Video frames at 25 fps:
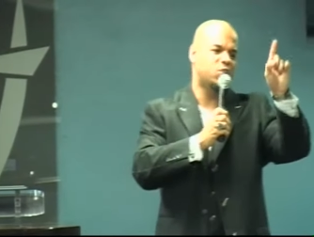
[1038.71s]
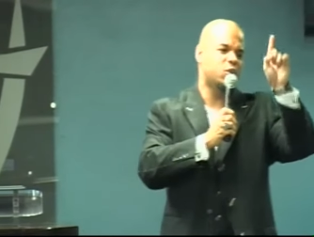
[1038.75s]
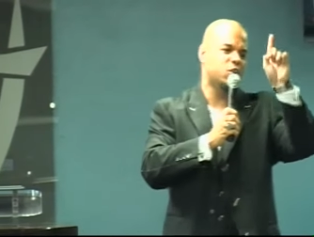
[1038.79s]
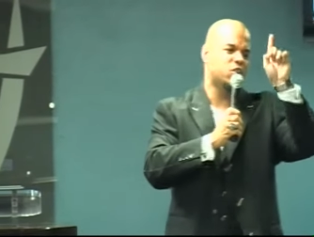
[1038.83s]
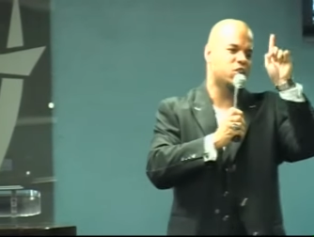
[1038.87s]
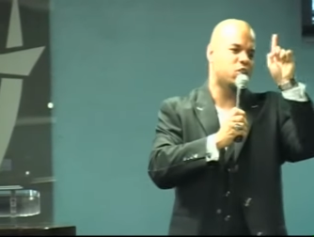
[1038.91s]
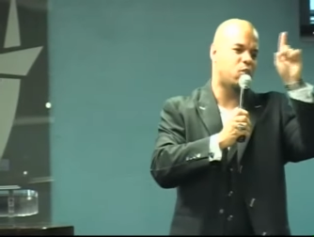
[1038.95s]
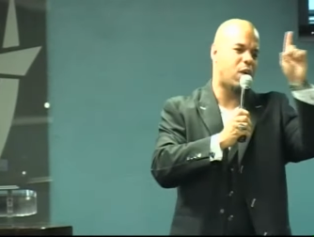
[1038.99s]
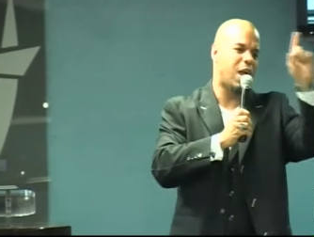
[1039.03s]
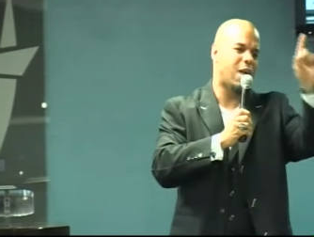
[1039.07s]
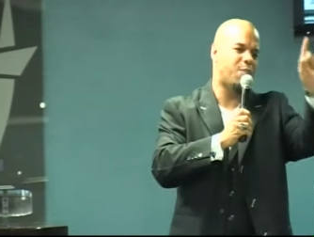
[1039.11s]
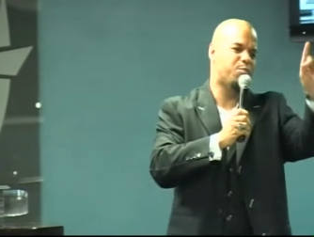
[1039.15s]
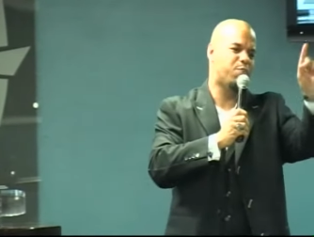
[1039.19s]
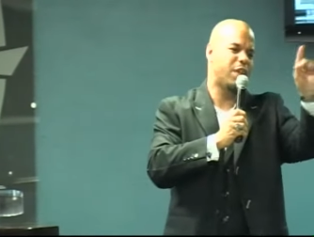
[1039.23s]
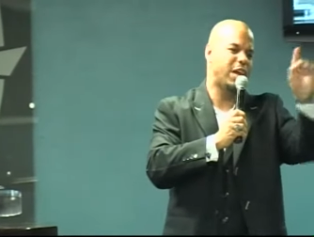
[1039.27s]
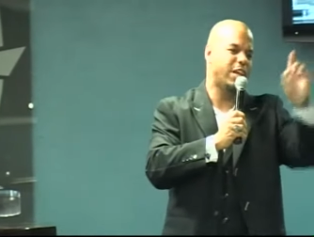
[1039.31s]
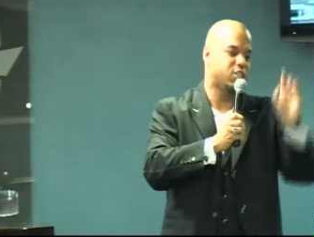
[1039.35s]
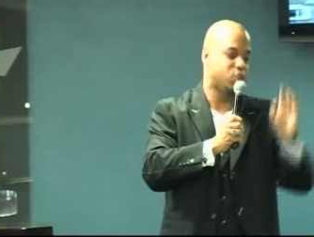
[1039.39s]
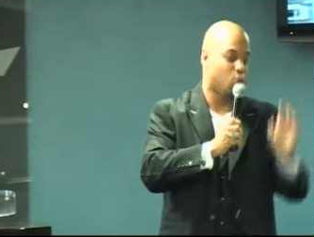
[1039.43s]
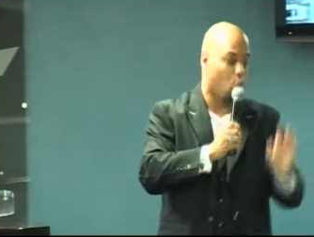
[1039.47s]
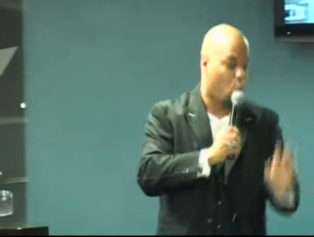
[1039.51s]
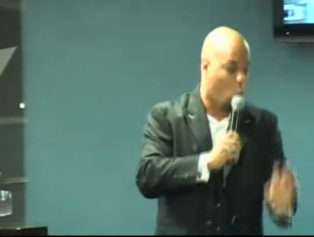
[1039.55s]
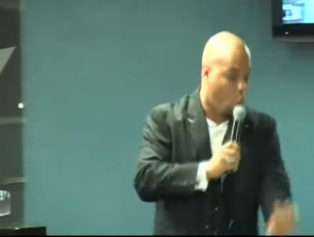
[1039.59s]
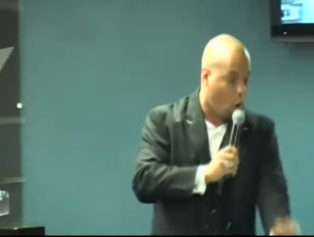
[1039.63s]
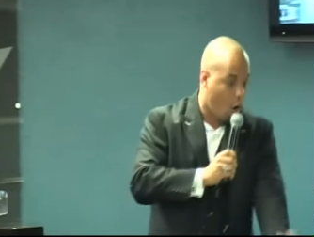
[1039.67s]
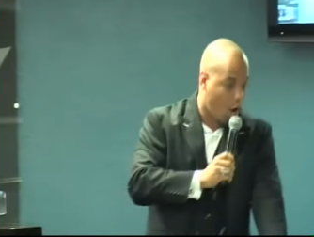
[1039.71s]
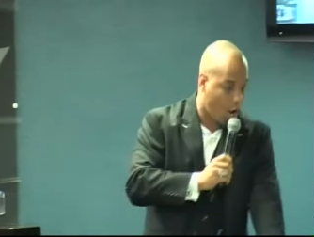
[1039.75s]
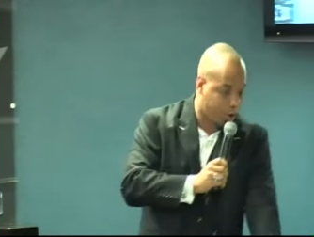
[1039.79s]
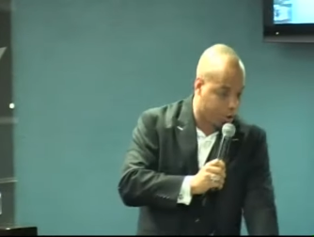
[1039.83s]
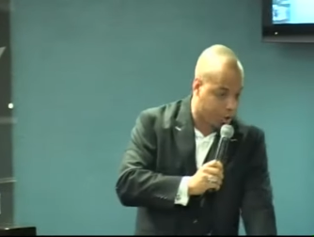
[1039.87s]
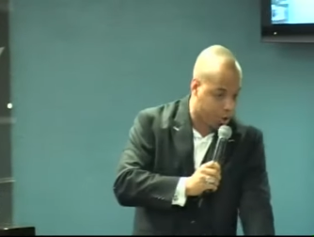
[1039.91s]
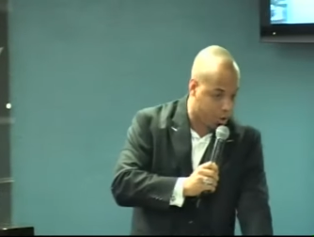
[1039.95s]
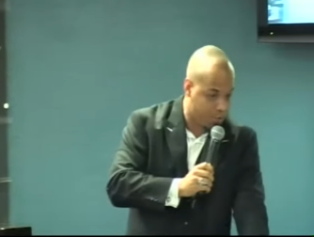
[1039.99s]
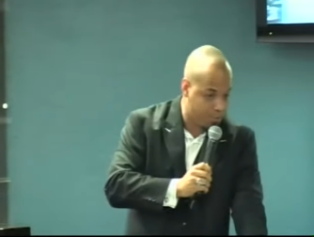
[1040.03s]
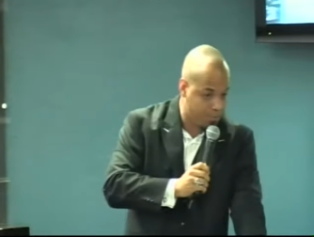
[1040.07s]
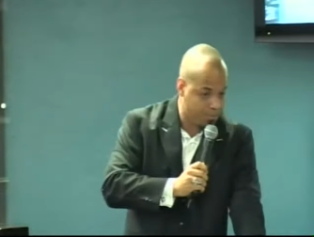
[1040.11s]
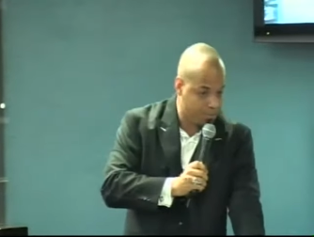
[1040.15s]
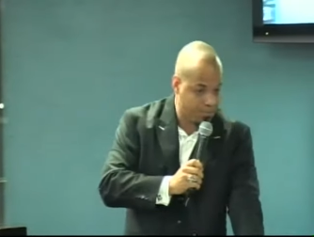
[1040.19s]
What's the right place?
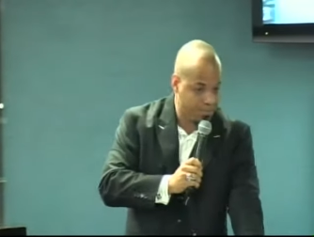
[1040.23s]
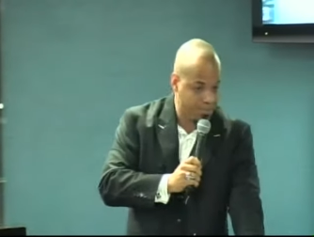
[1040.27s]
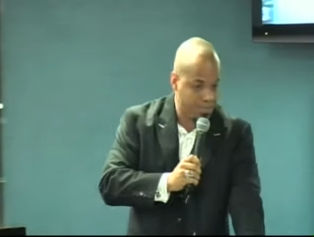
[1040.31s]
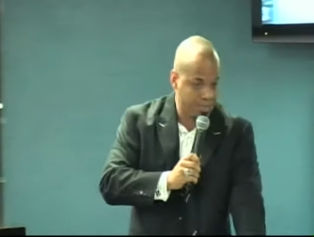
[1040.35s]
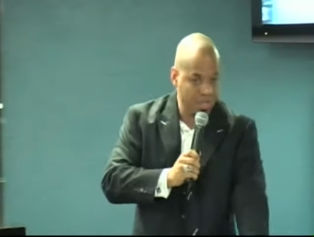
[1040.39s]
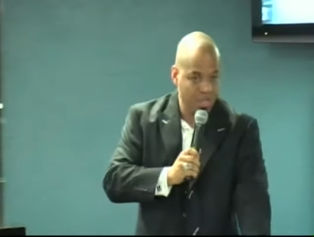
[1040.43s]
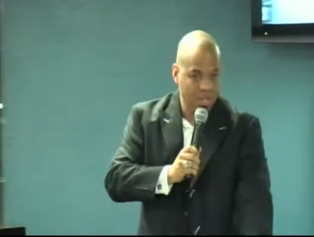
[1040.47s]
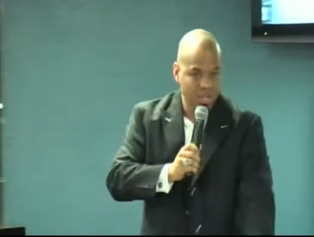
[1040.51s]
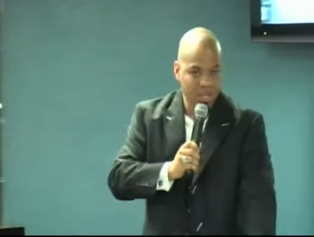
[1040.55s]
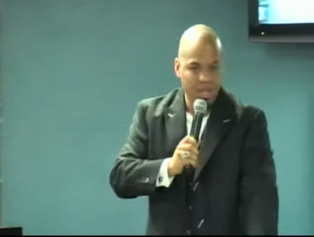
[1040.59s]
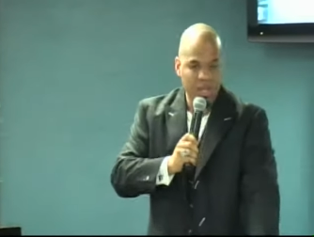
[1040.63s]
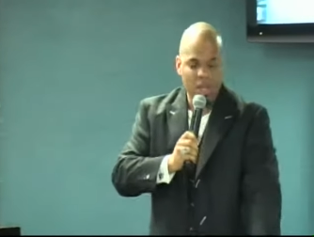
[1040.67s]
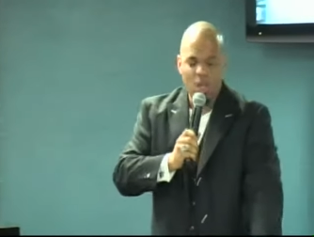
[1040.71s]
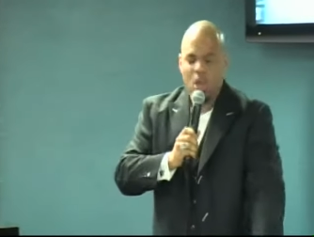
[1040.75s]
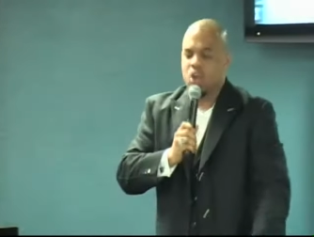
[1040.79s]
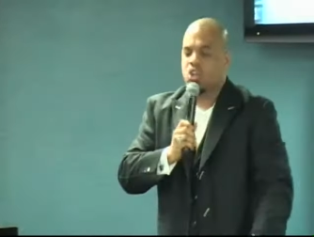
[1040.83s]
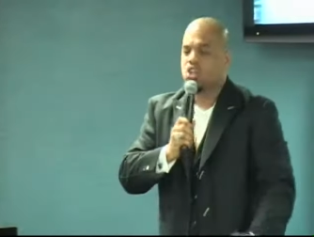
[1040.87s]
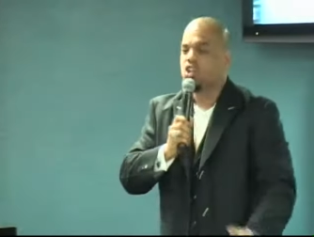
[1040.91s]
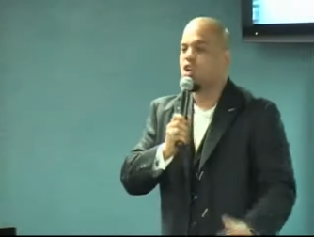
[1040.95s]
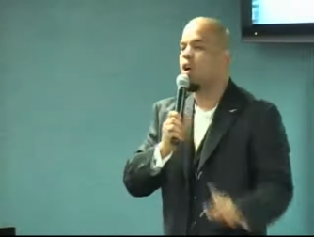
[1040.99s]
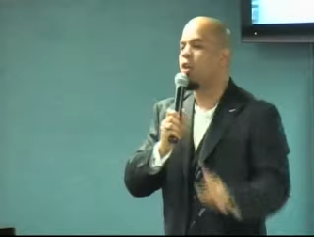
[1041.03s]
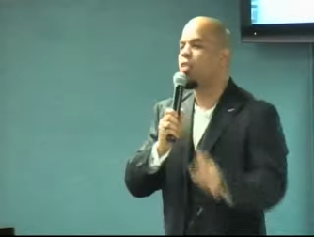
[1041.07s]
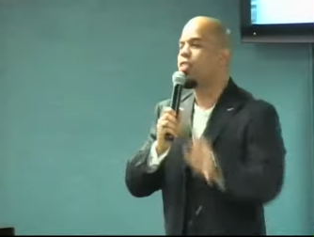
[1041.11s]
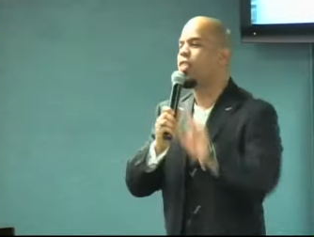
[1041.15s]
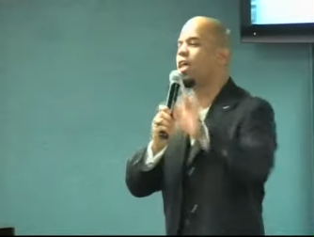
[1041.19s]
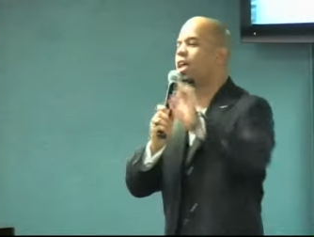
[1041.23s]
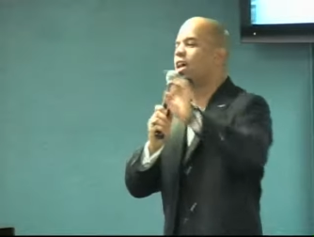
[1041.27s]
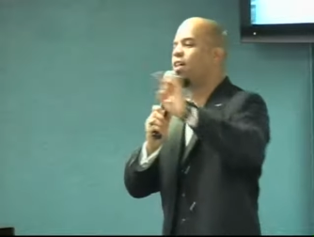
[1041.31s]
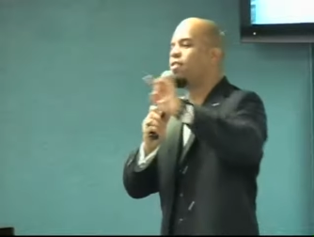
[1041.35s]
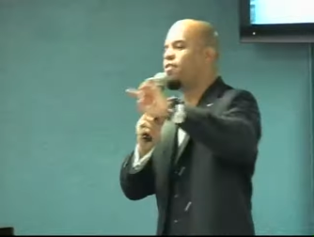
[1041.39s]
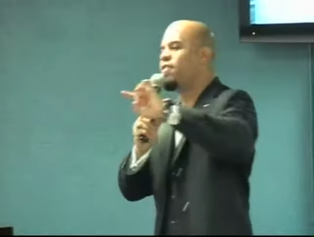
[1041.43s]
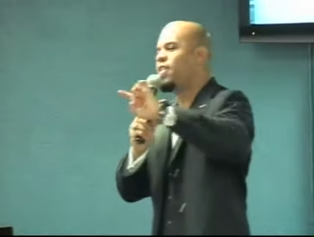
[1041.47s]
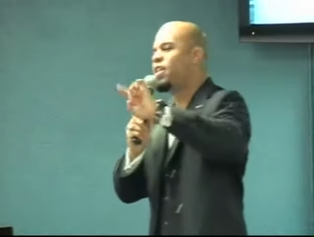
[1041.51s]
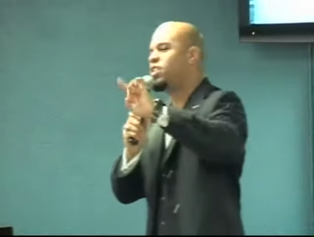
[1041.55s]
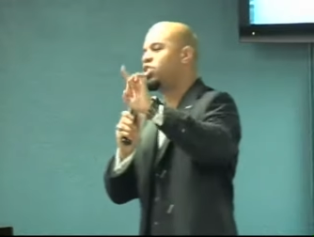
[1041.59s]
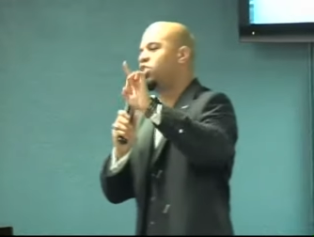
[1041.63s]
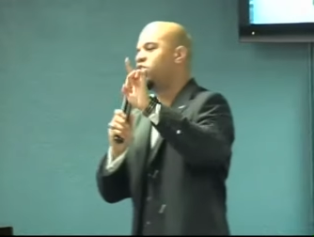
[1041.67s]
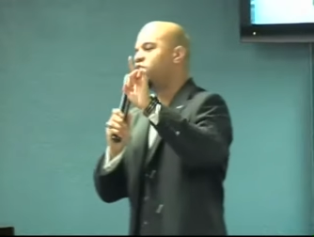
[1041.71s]
Water. You'll think a fish